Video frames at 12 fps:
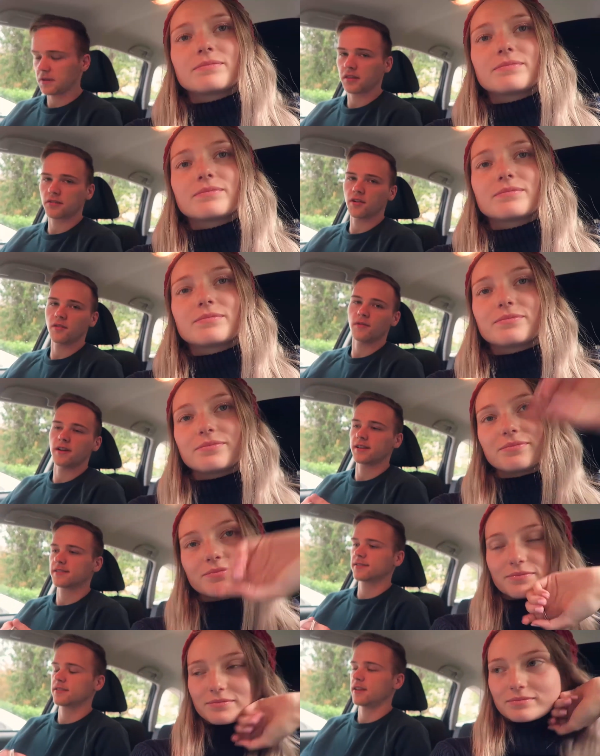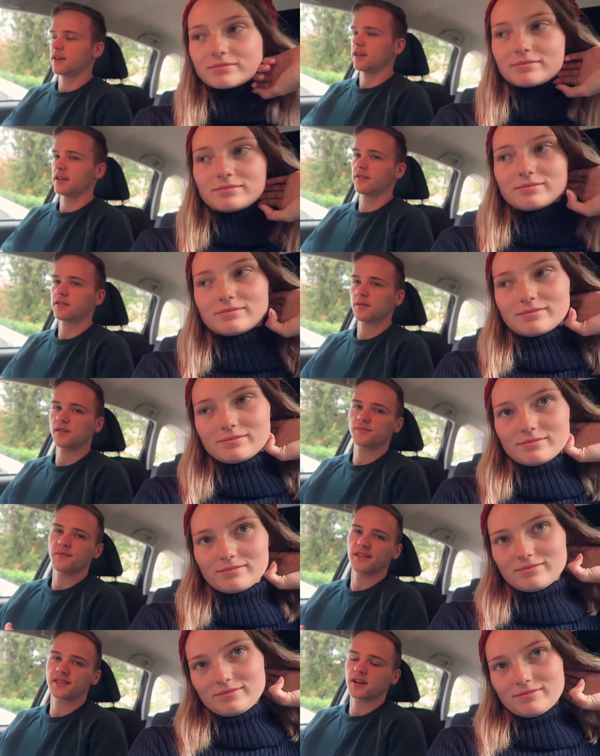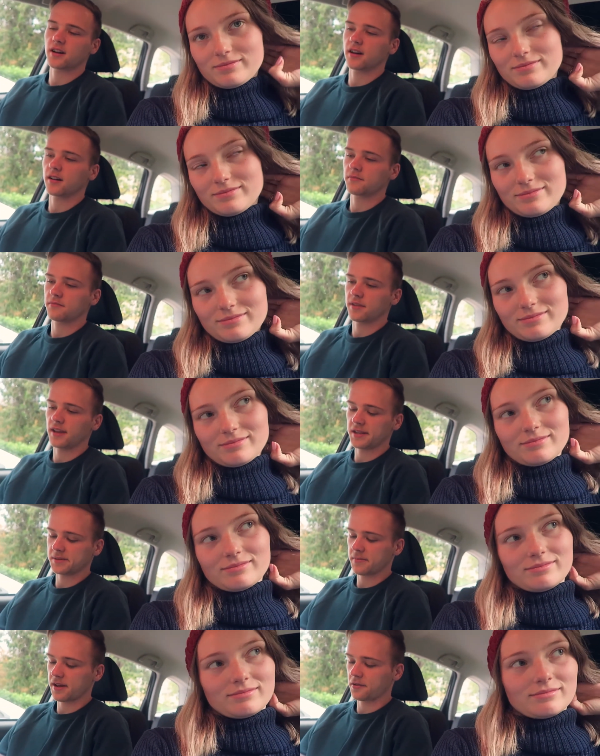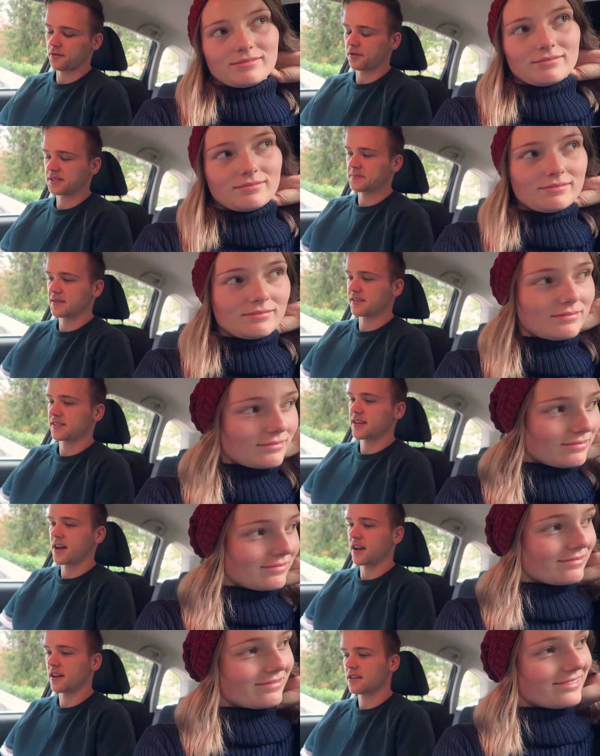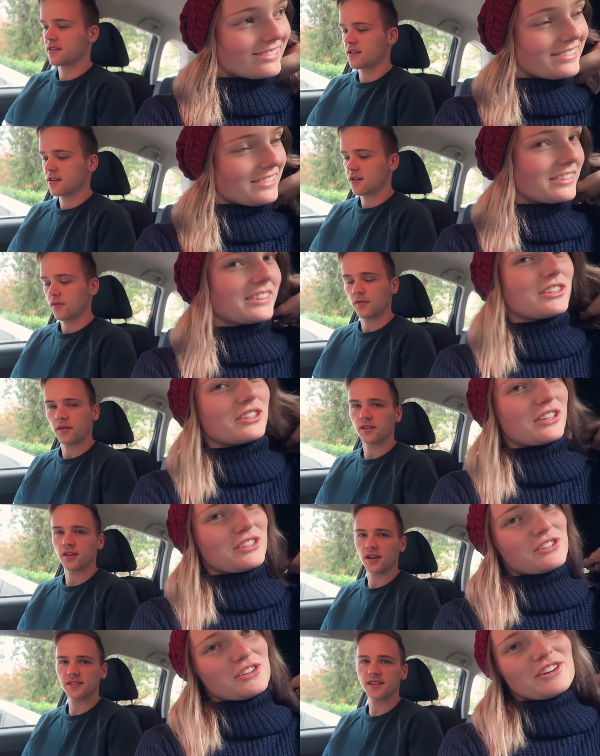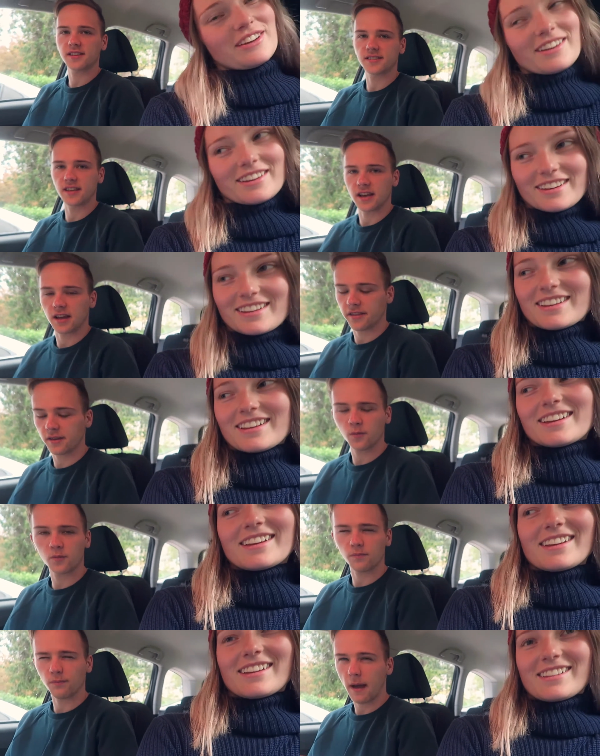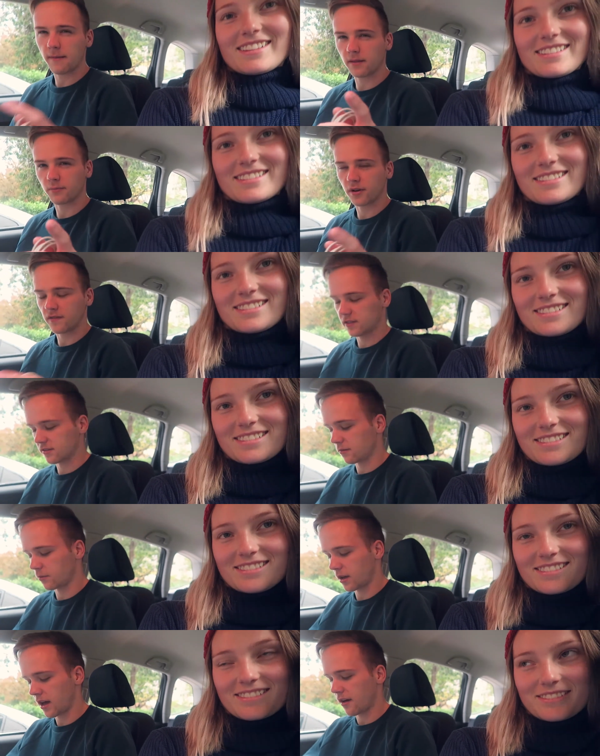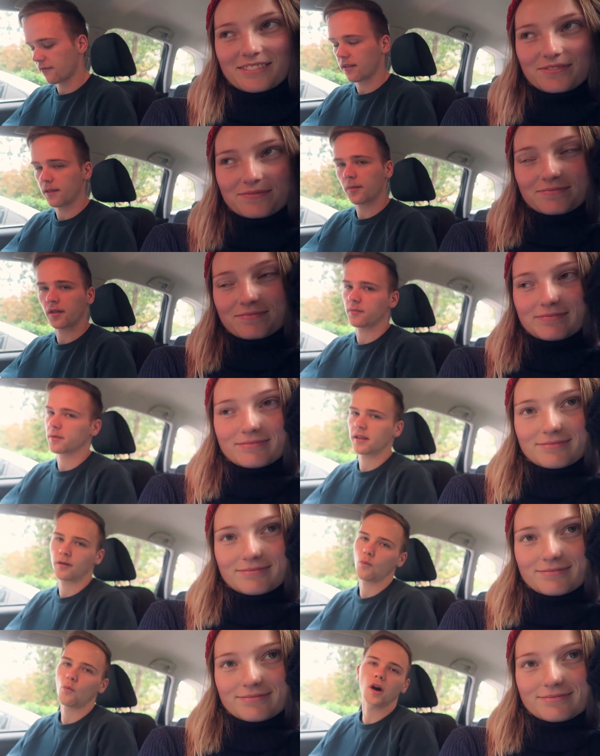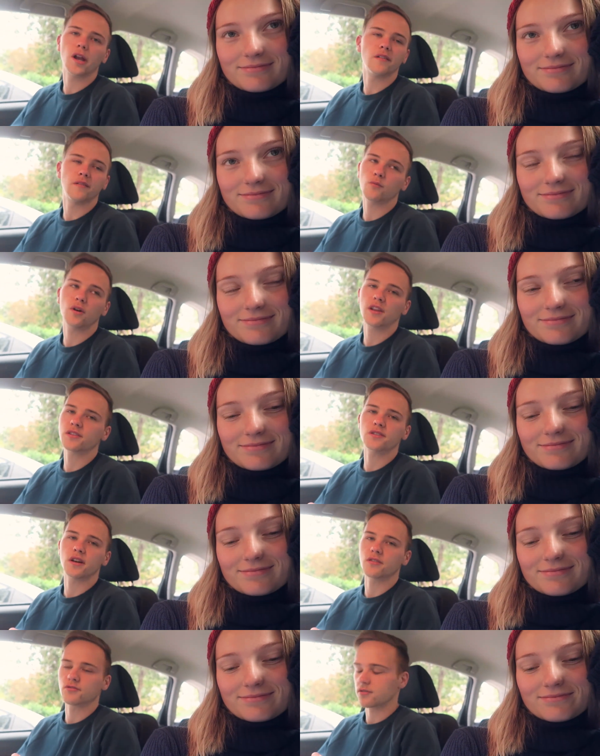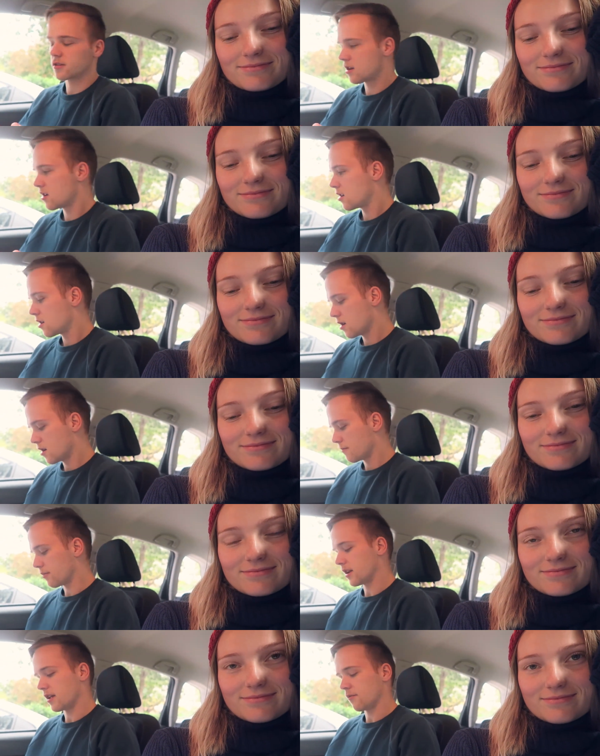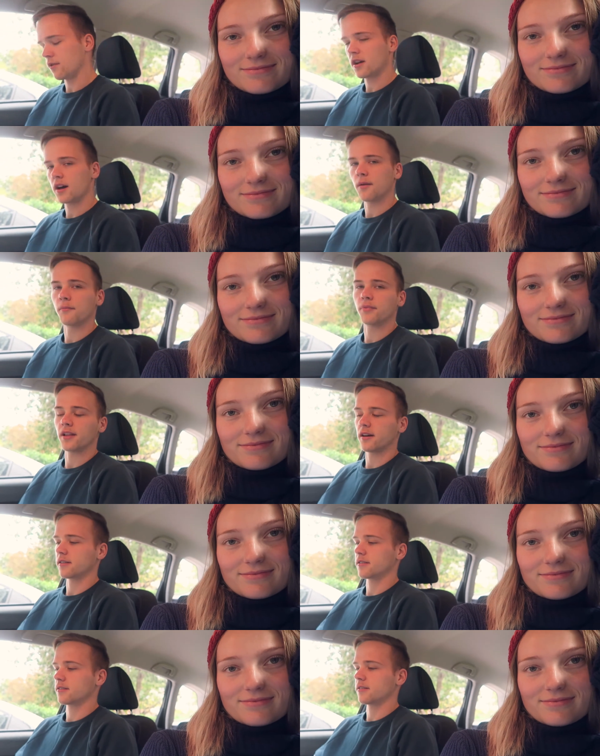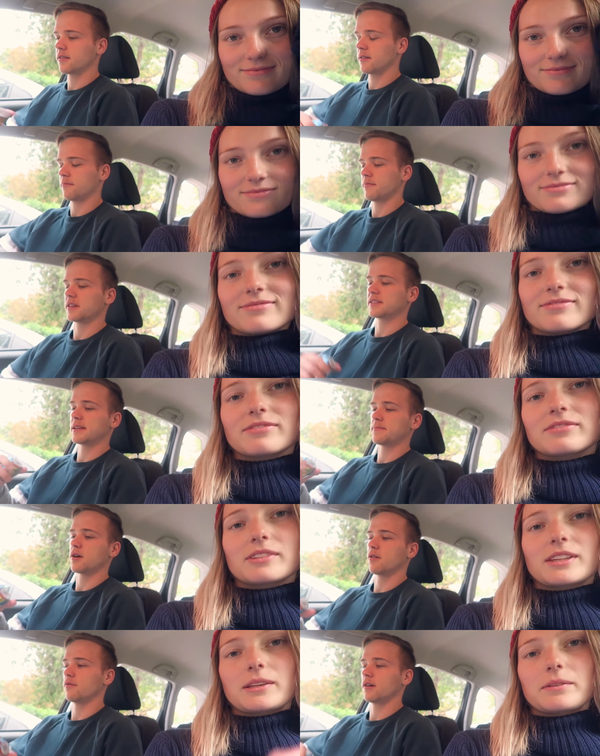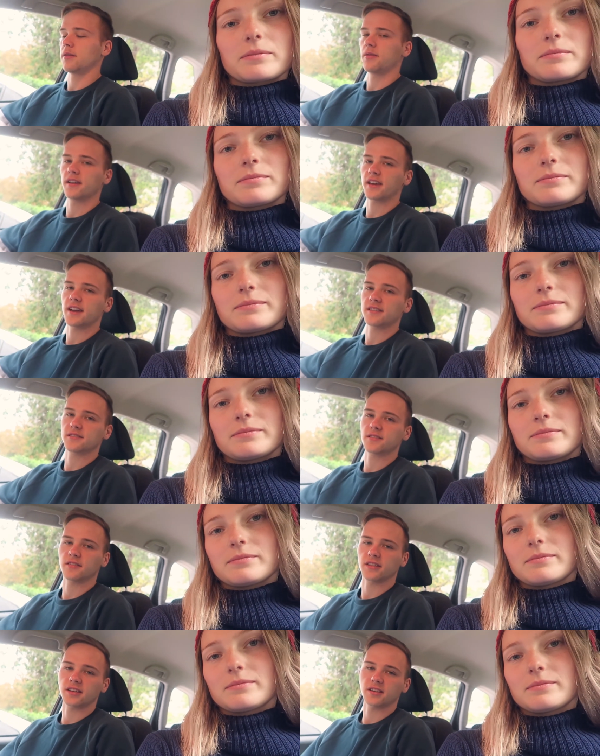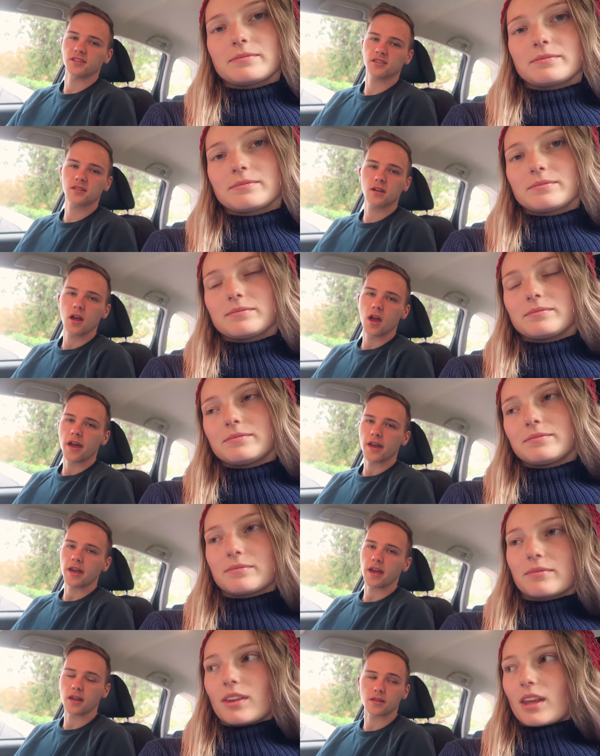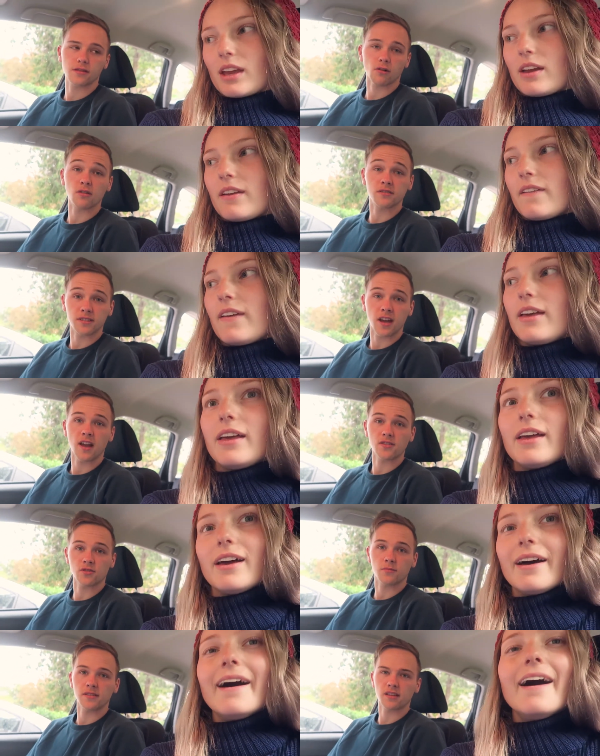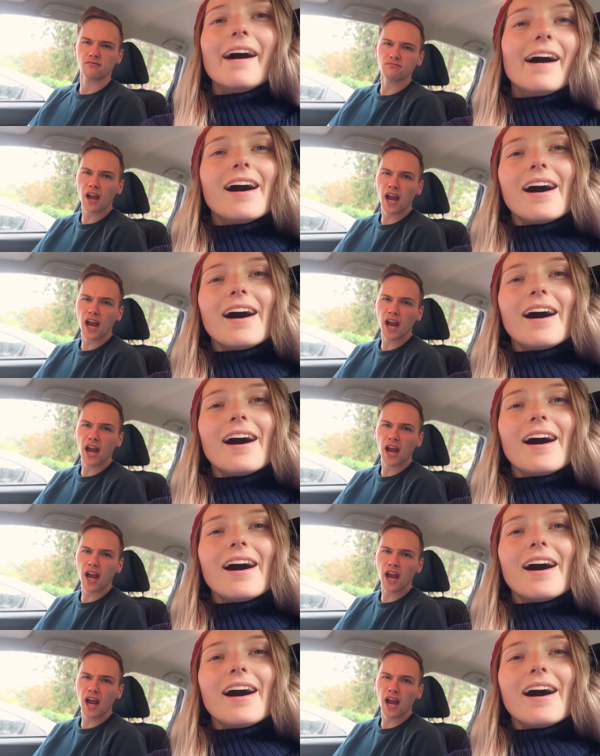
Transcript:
Speaker 1: it's been three weeks, and every time you use Meag's car, it hasn't made a noise, but in today, you guys need to see it. I think maybe in the previous vlog we have, uh, but it'd be like one and one and two hundred. But when I unplug my seatbelt and the keys are still in ignition, it throws a tantrum. It's like,